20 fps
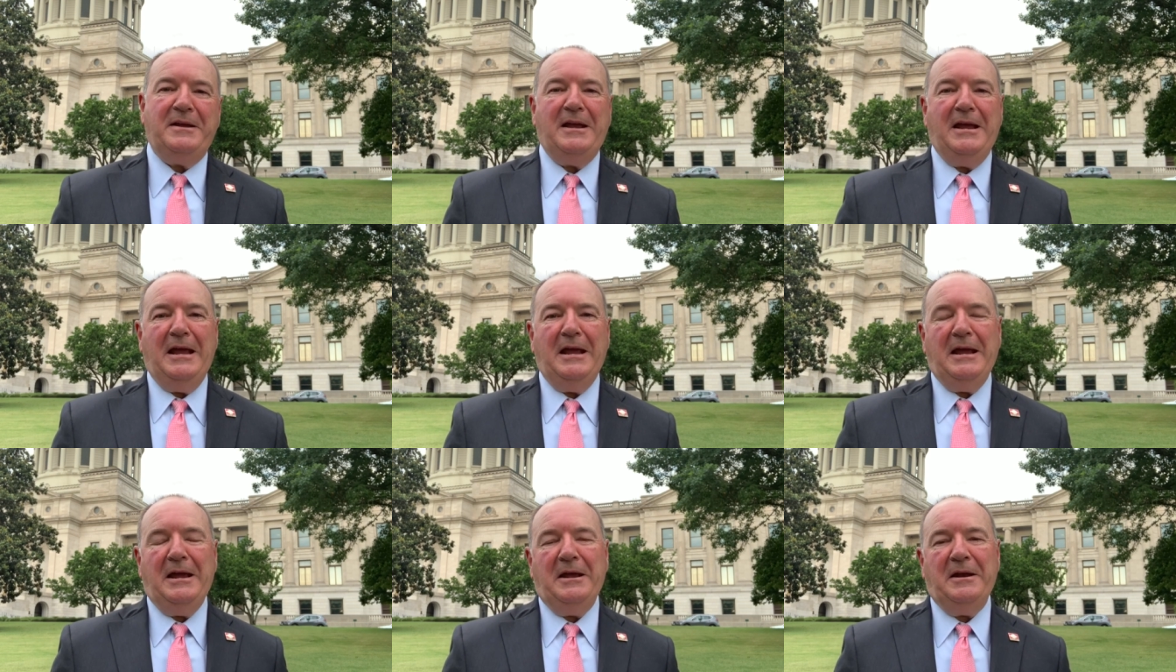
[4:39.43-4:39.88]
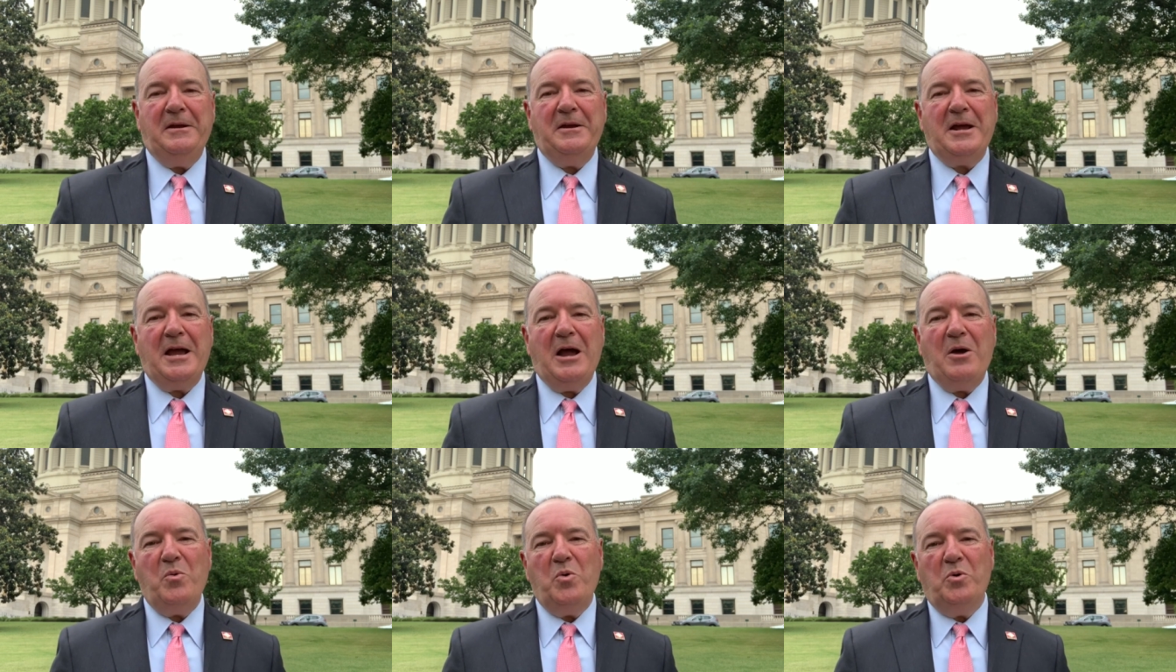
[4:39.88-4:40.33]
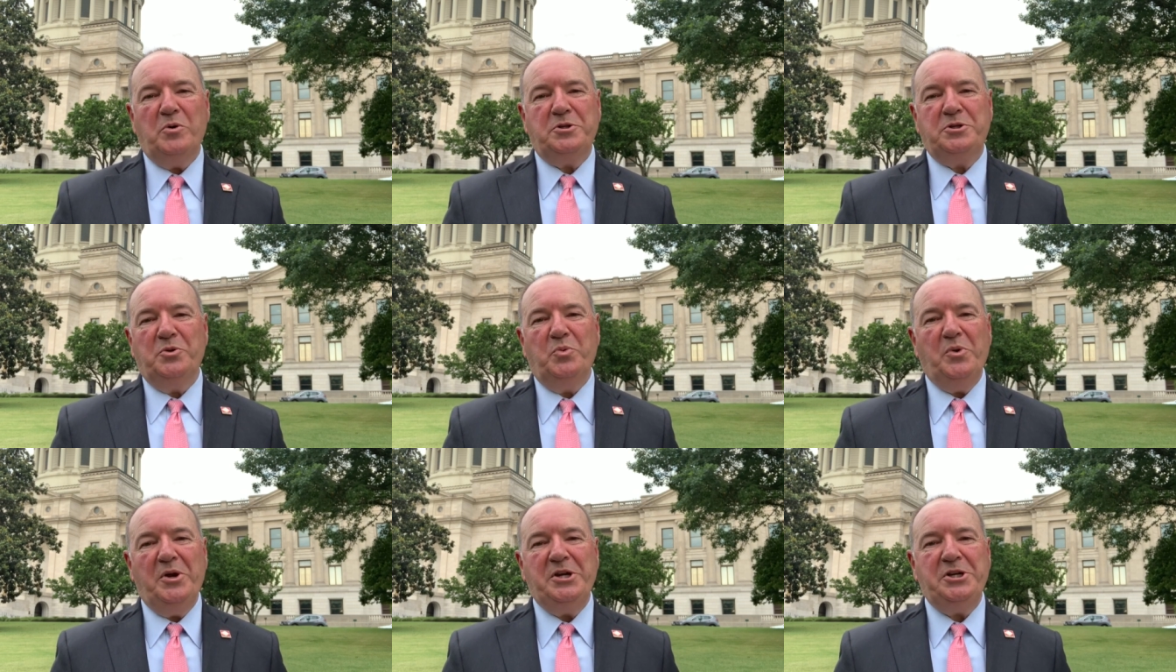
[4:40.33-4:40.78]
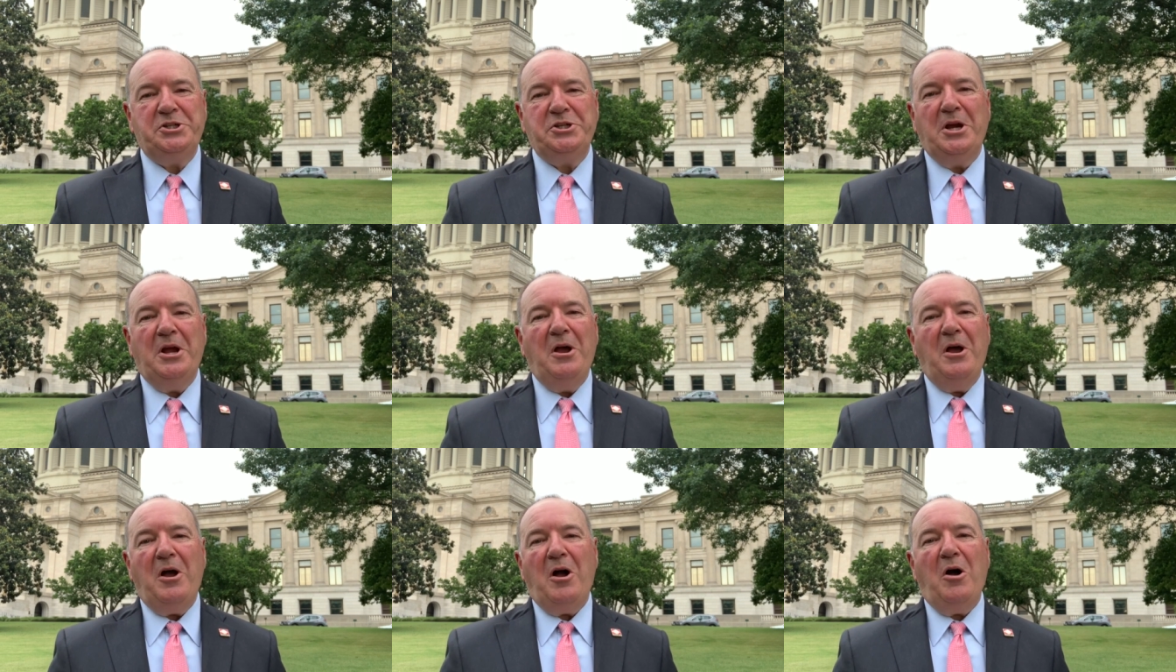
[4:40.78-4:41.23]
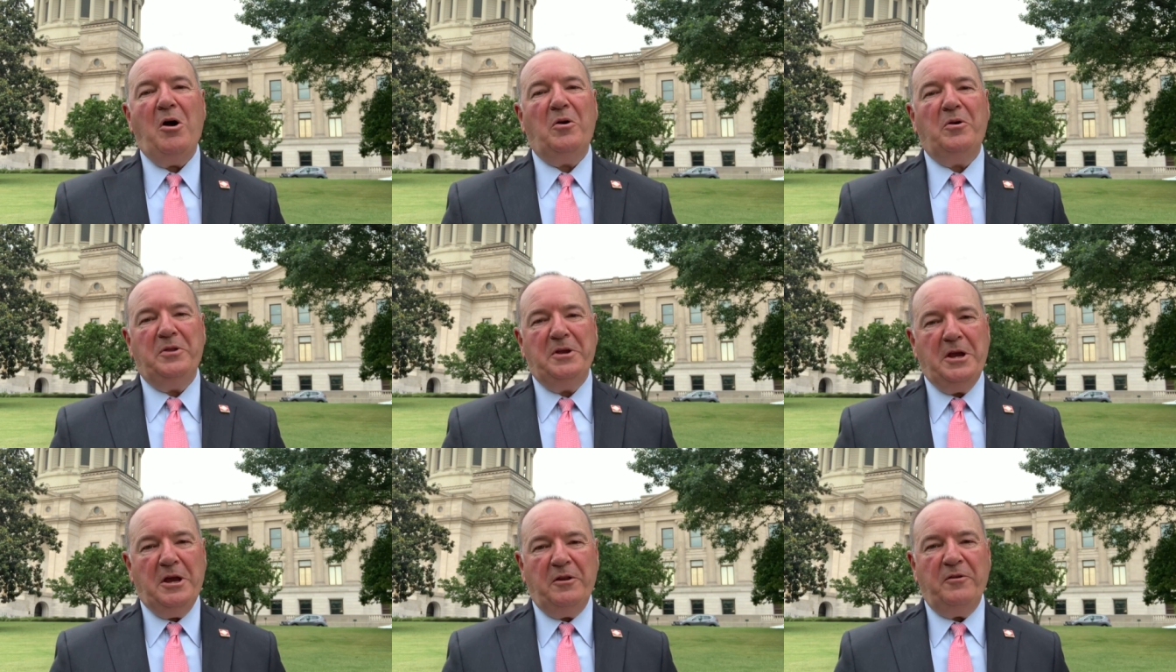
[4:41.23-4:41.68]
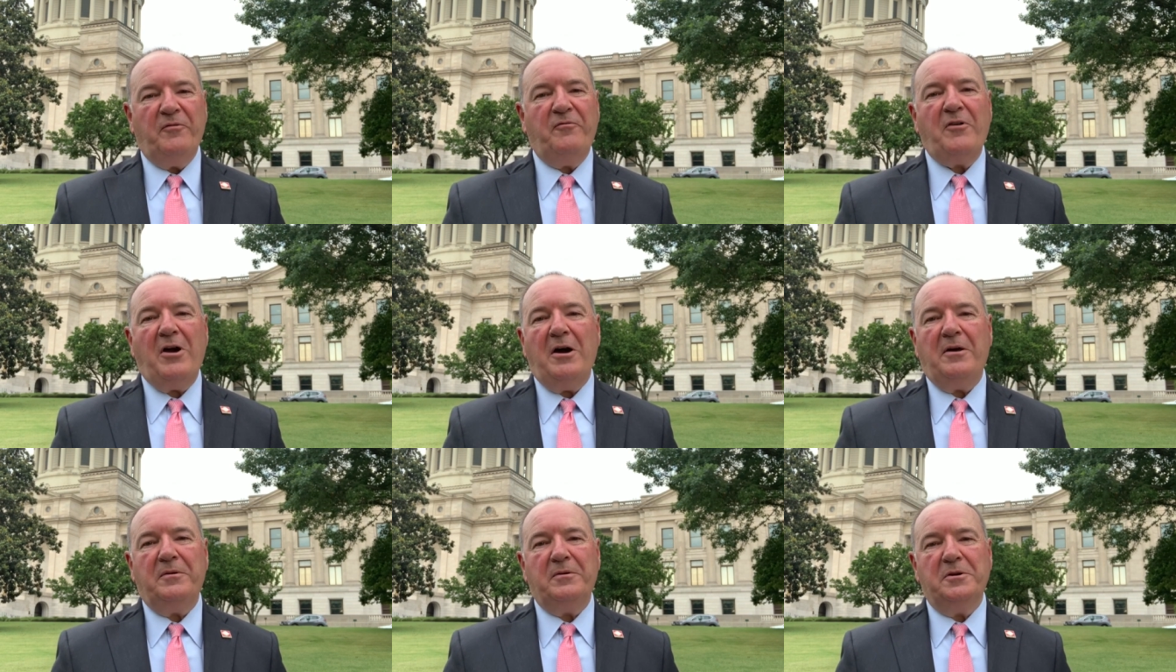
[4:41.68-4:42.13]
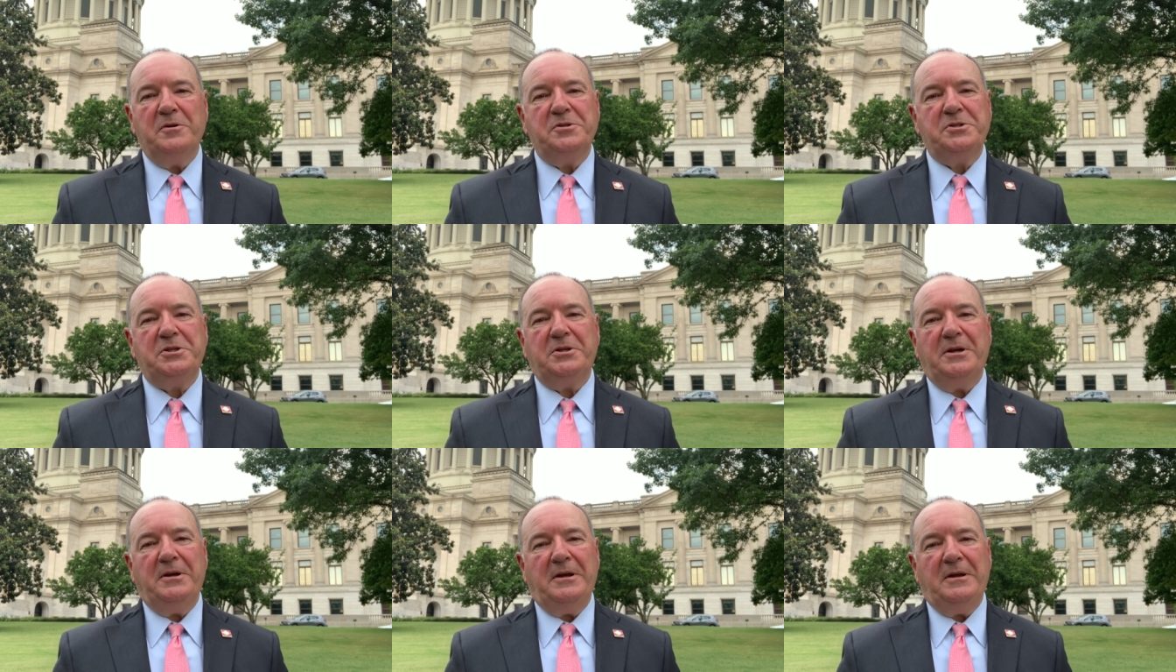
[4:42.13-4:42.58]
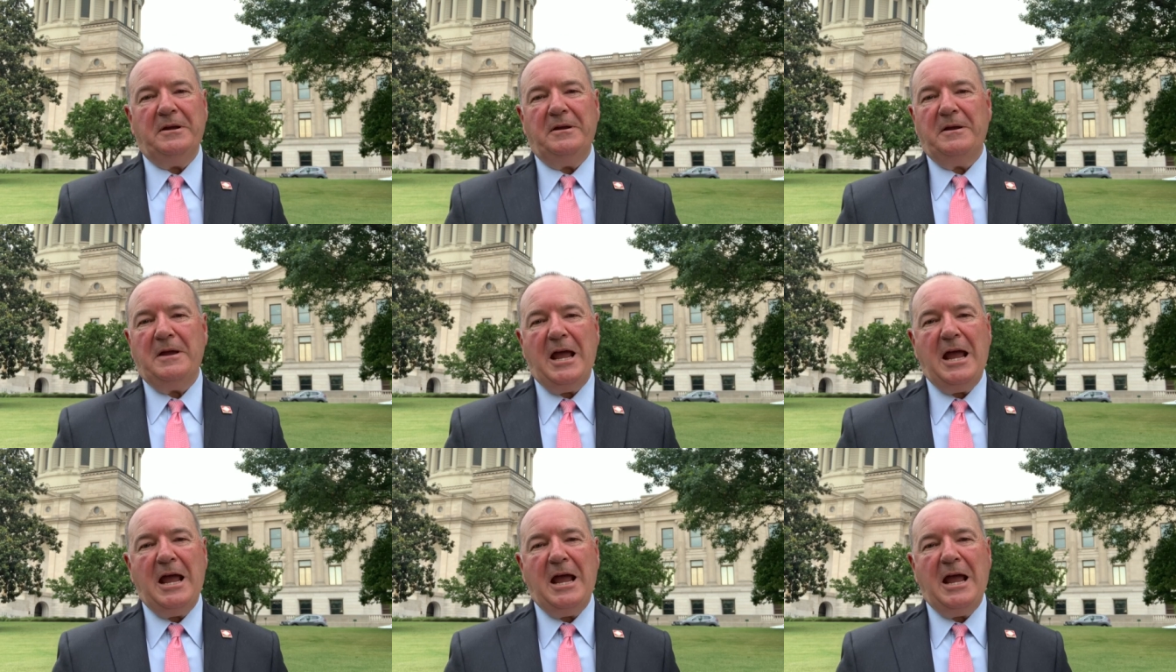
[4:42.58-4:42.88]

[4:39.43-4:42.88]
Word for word: and I want to wish all of the other fathers uh,